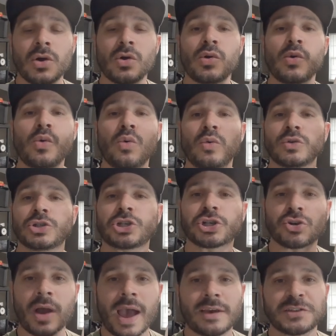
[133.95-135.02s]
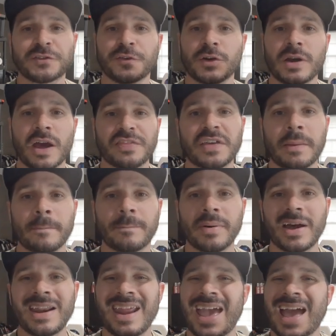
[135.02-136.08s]
who strives for nothing
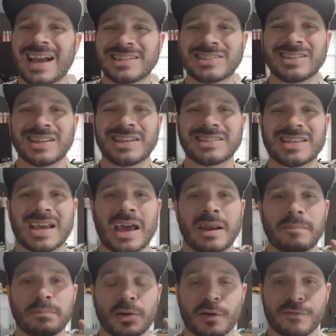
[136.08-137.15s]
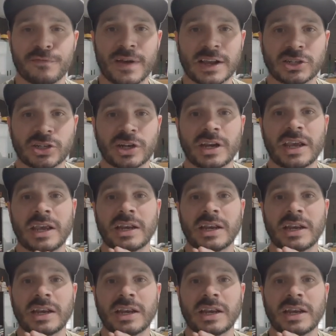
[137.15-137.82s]
but excellence and perfection